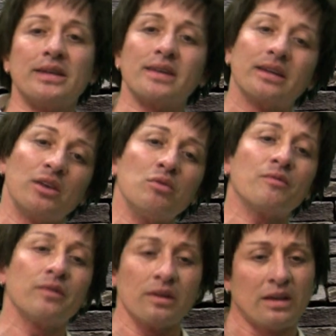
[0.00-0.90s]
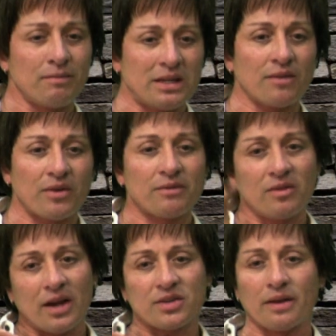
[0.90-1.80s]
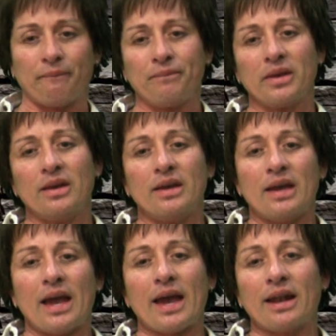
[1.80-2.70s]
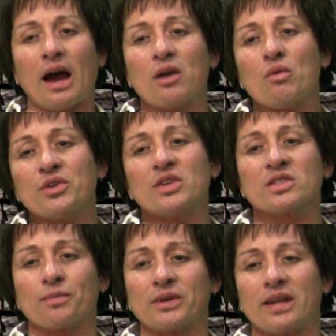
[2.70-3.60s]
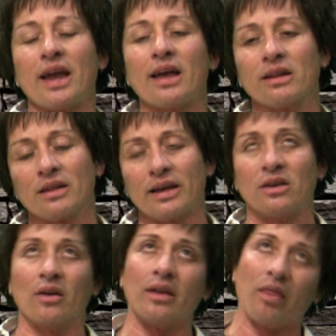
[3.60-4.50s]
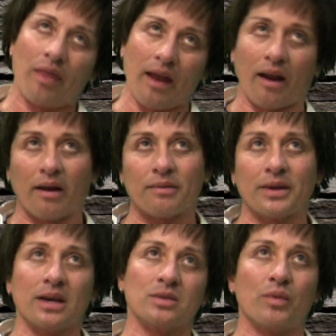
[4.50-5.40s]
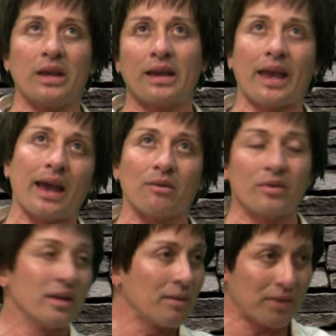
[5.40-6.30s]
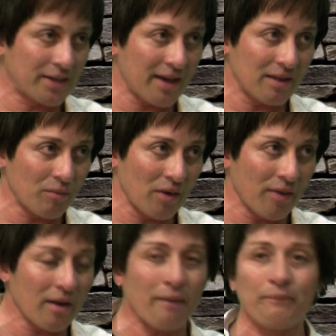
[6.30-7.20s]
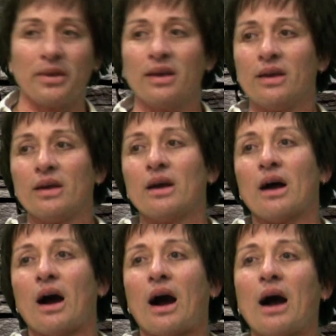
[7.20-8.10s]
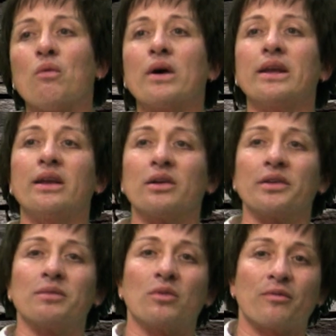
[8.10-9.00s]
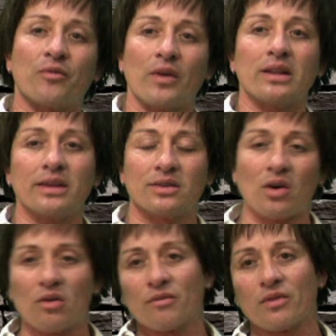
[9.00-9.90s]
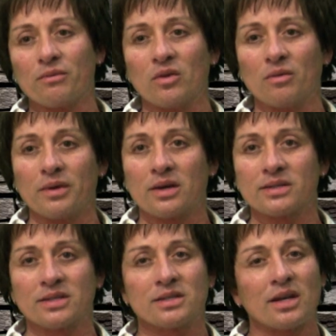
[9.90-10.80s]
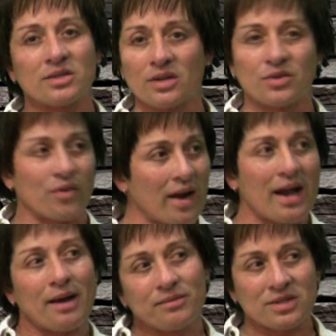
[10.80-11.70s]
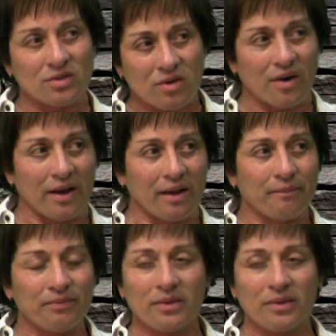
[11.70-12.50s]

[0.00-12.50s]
And they said, can you give me different inflection? And I don't want you just to pretend like you're there, because we can't really pretend that we're there. I want to hear a little more friendly tone from you, because it's such a drab story.